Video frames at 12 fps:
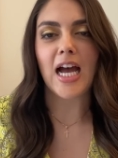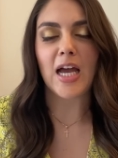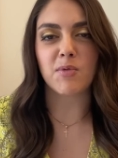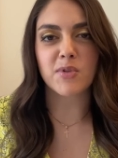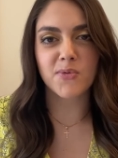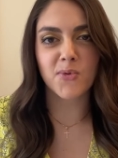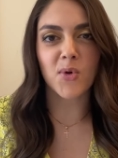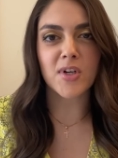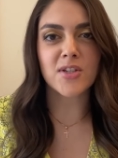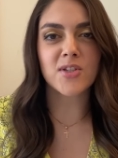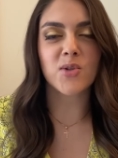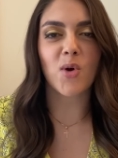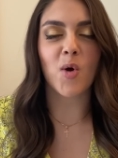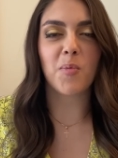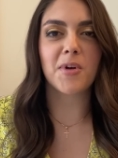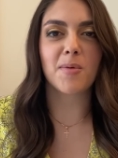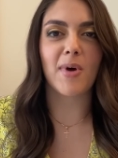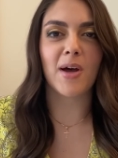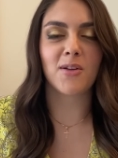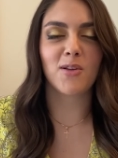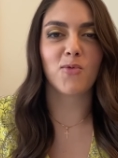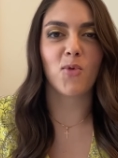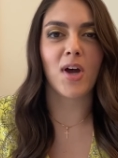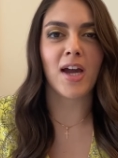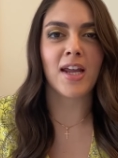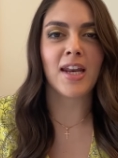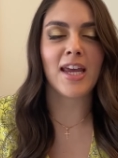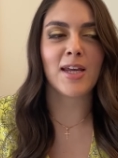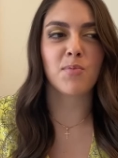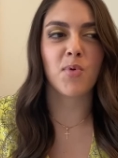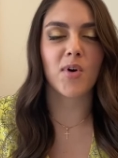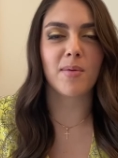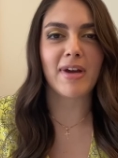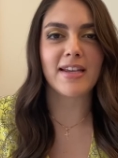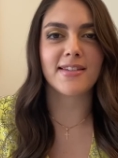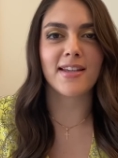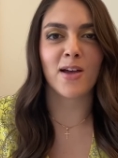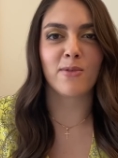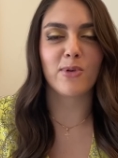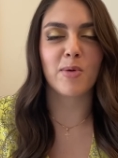I was forced to open a bottle of wine and pour myself